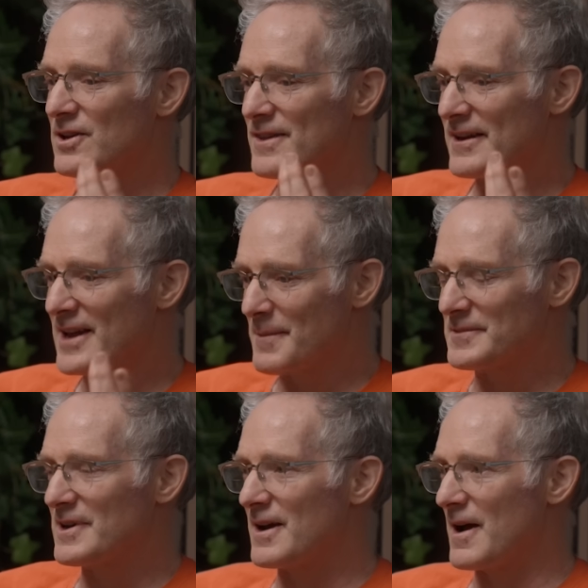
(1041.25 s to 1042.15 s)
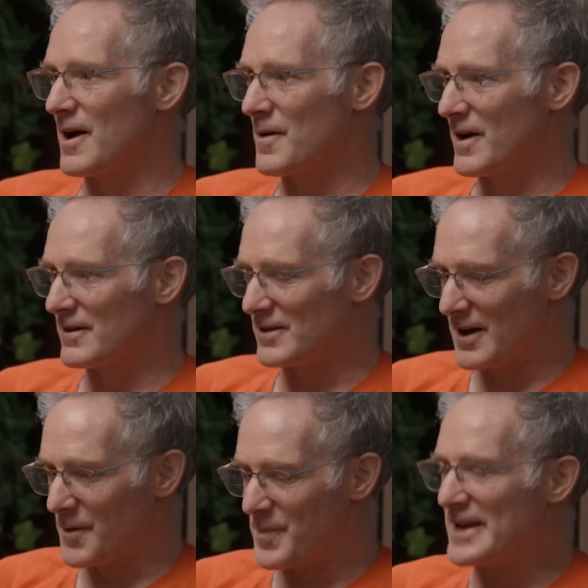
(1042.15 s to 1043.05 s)
they kept
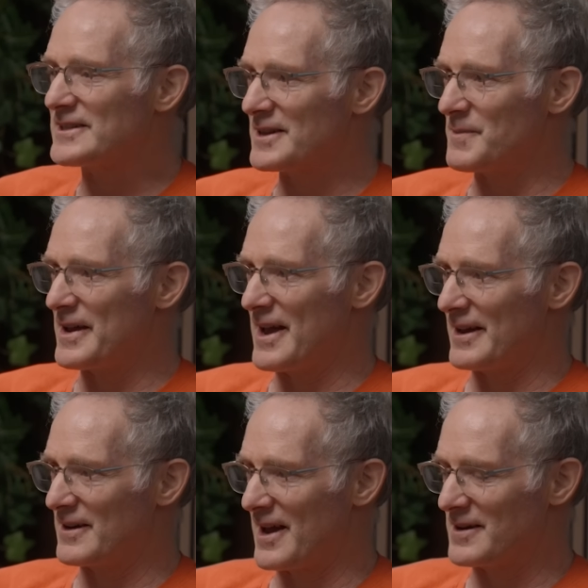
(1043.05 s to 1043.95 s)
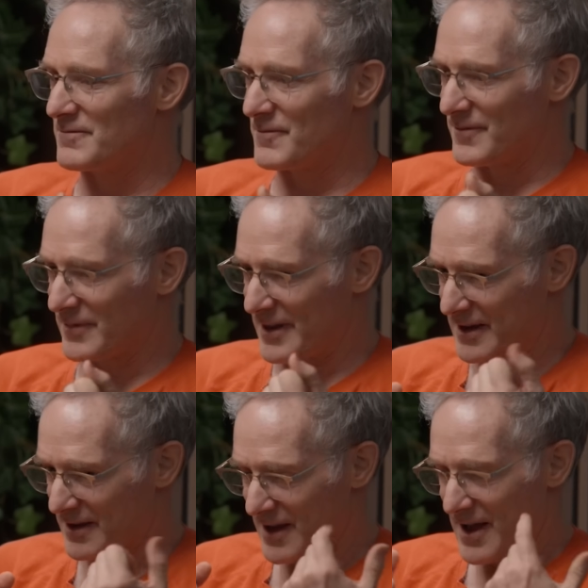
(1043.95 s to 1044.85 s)
abasing me, and
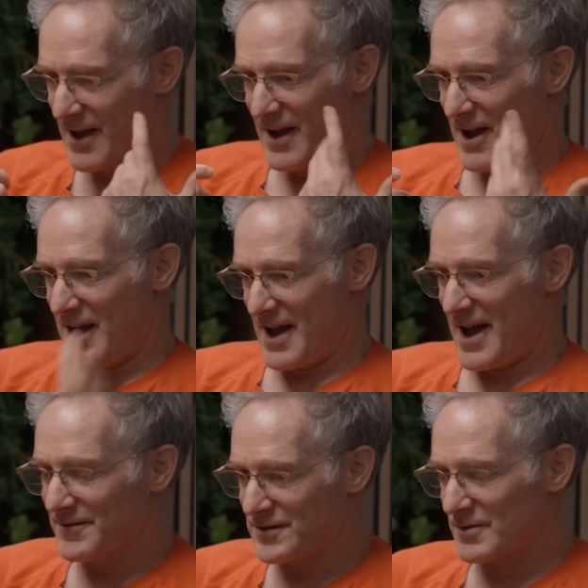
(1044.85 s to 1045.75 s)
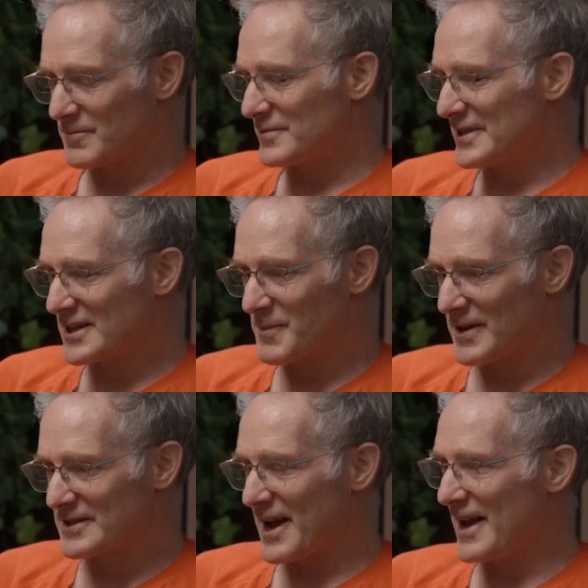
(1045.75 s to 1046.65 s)
after 6
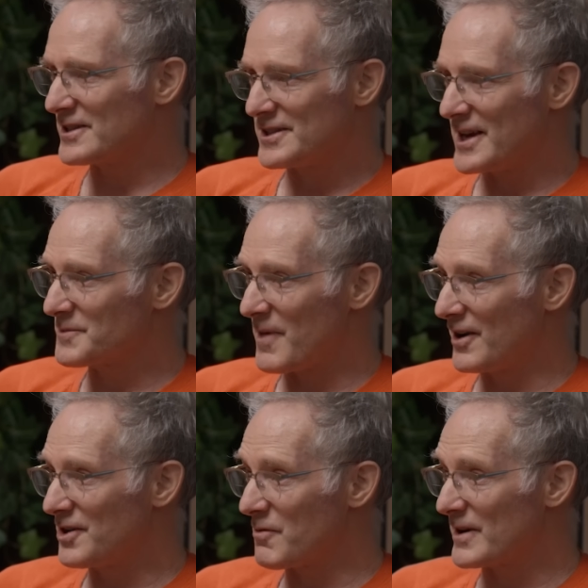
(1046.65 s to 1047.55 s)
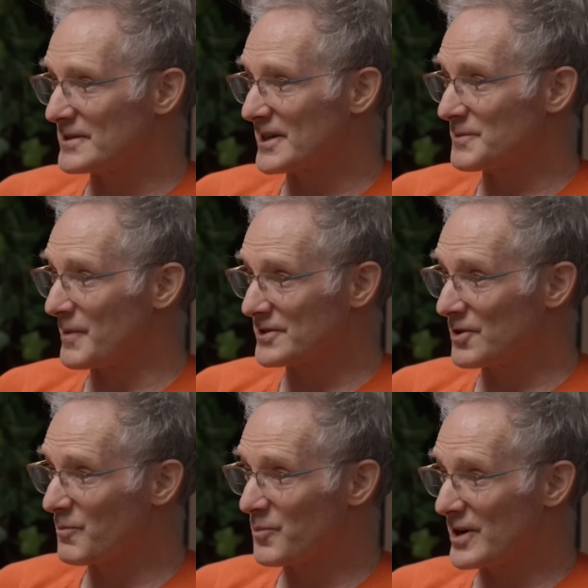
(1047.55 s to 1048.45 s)
months, I hadn't changed my underwear in 6 months.
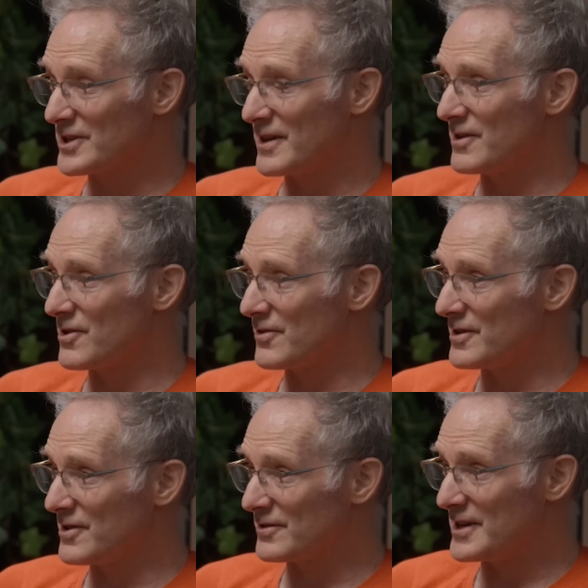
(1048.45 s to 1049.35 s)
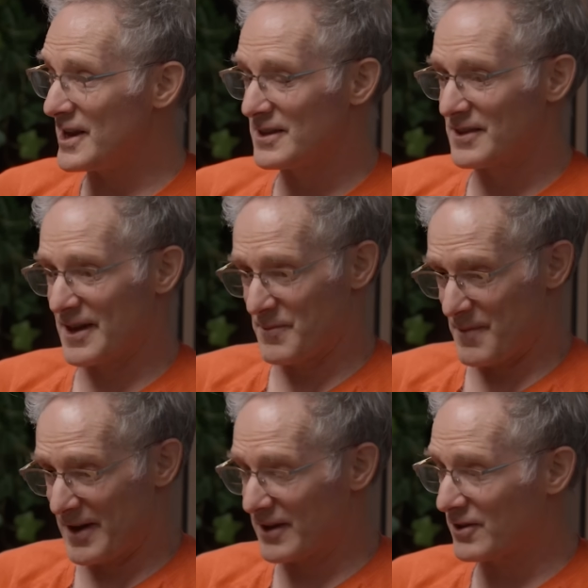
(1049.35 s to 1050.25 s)
No brushing your teeth.
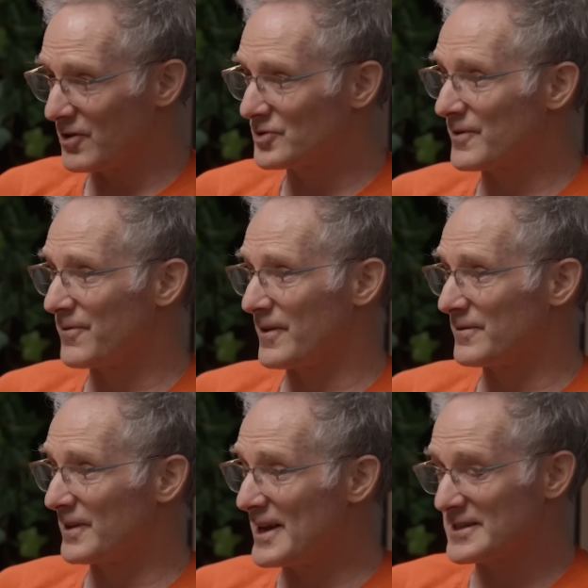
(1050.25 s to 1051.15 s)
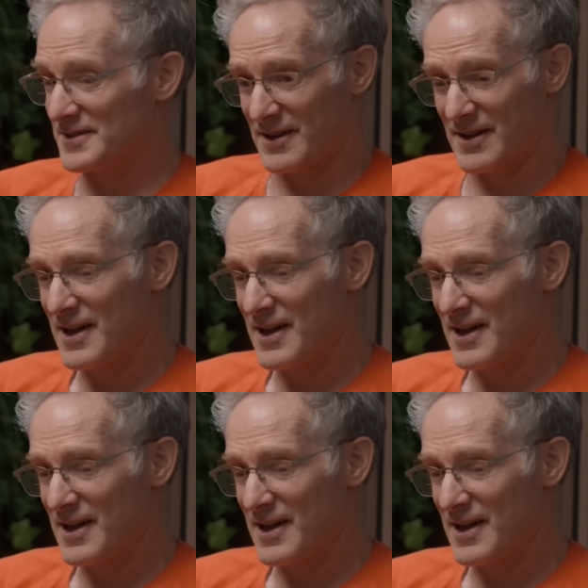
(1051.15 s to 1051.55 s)
My clothes were full of lice.